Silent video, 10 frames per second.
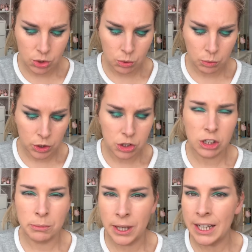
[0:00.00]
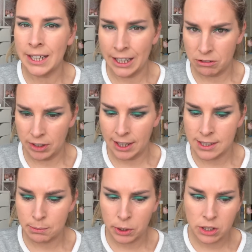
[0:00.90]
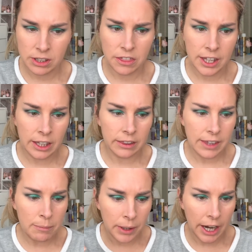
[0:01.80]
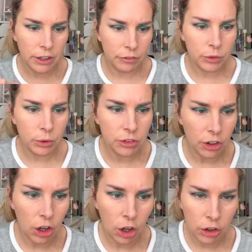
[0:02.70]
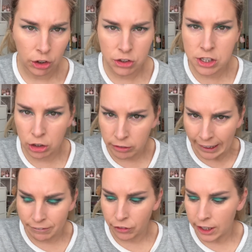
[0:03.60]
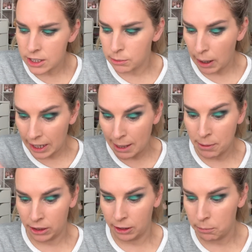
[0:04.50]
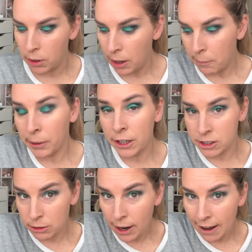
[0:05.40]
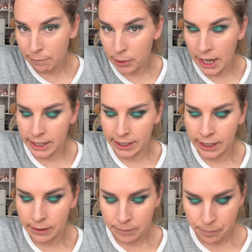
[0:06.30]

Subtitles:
don't want too many nitrates because I think them kind of foods aren't so great for you, so I limit them. But I do have plenty.